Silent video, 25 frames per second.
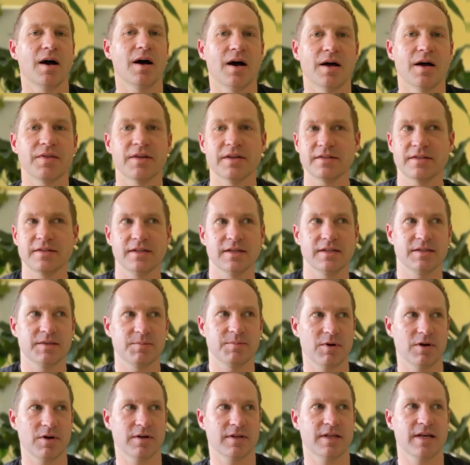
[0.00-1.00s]
This is
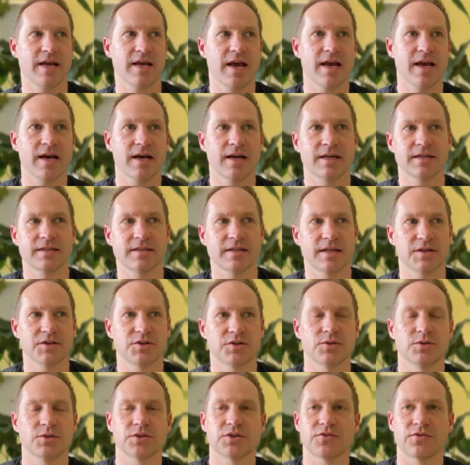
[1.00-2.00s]
part of the AI
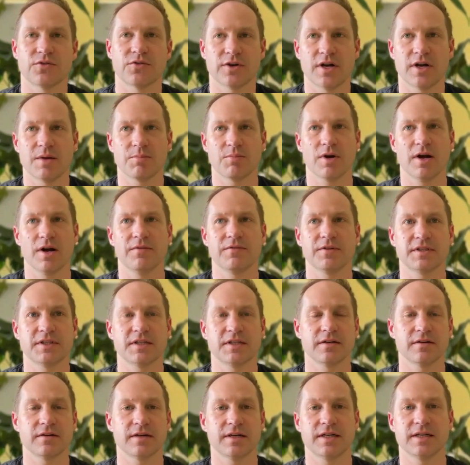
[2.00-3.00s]
Essentials for Nonprofit
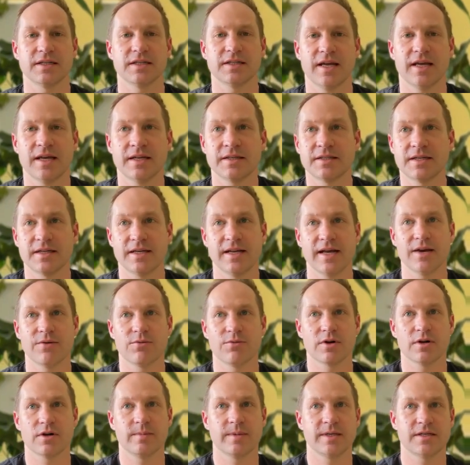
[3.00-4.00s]
series, and today we're
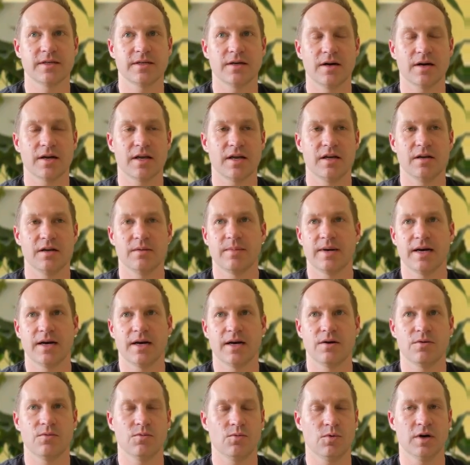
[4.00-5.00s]
going to be talking
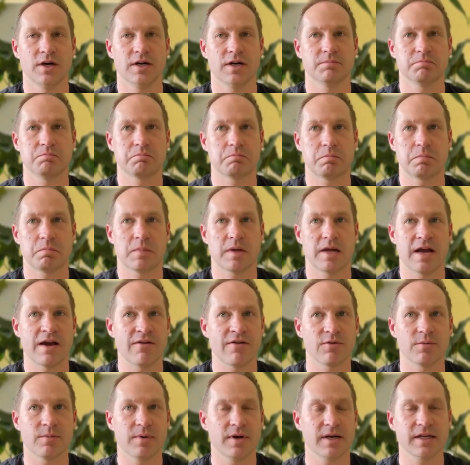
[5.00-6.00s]
about what
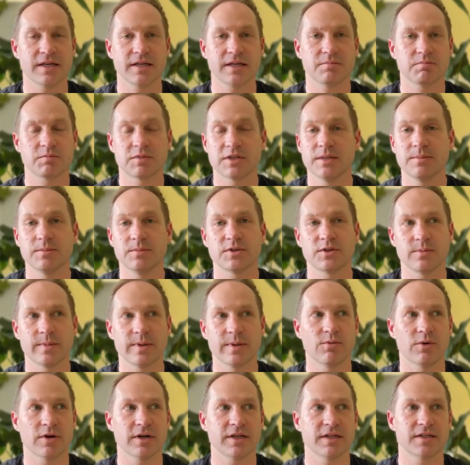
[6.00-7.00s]
everybody seems to be
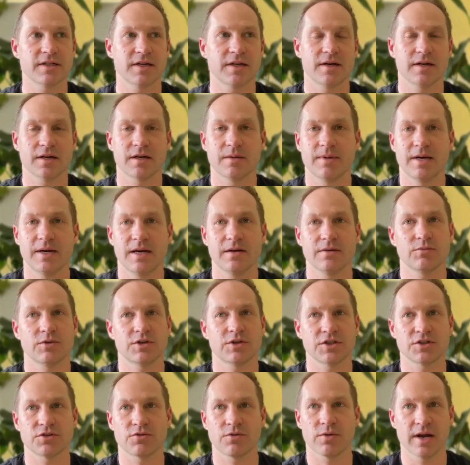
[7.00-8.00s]
wanting to talk about, which
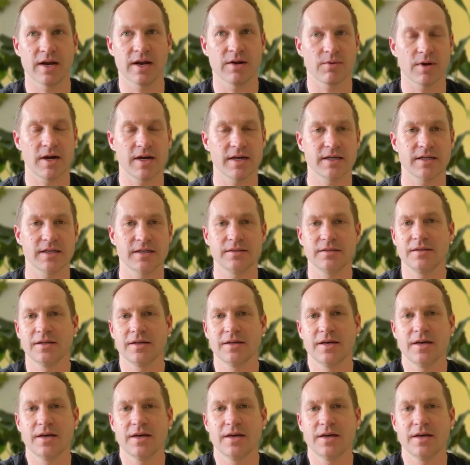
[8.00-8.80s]
is grant writing.